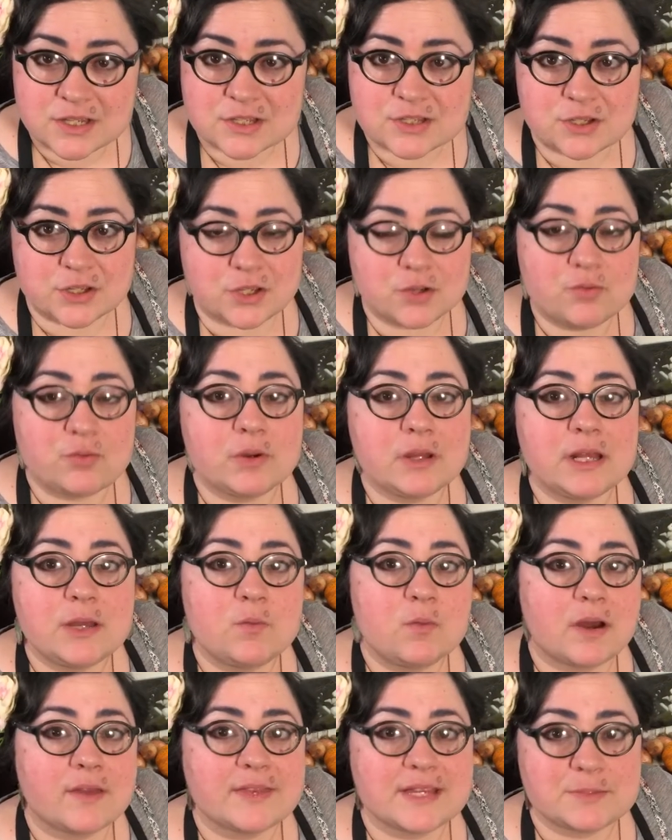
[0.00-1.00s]
So you really
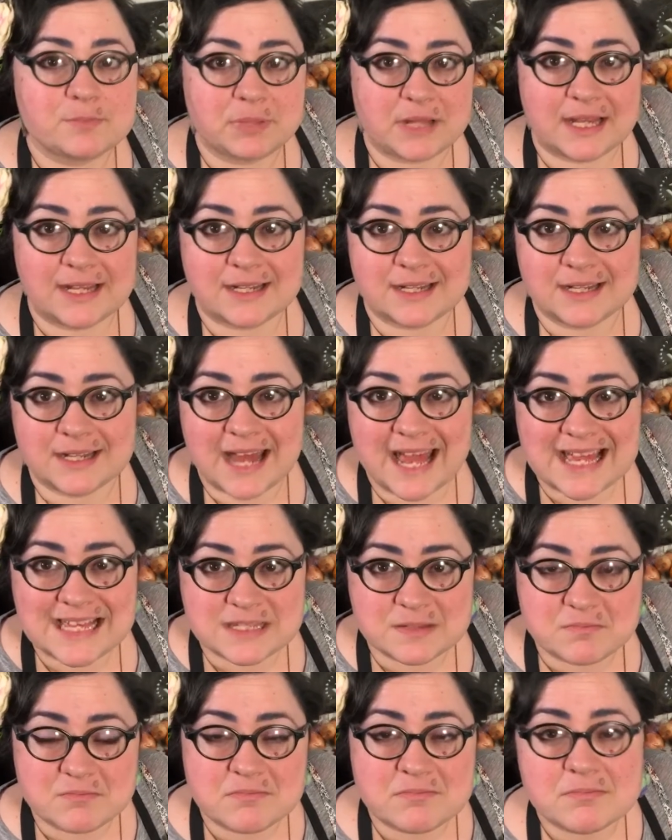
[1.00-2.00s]
want this blended
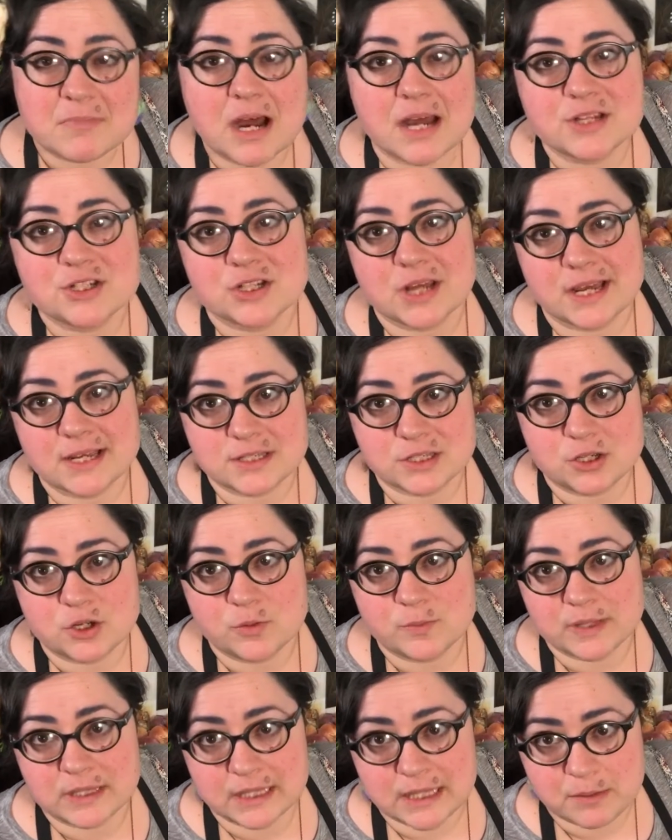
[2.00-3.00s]
as much as
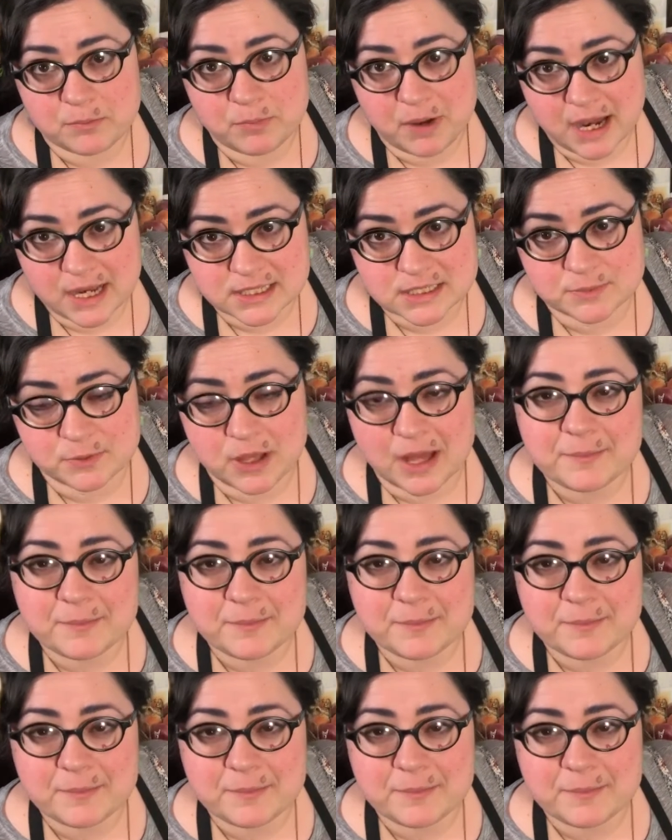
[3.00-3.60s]
humanly possible.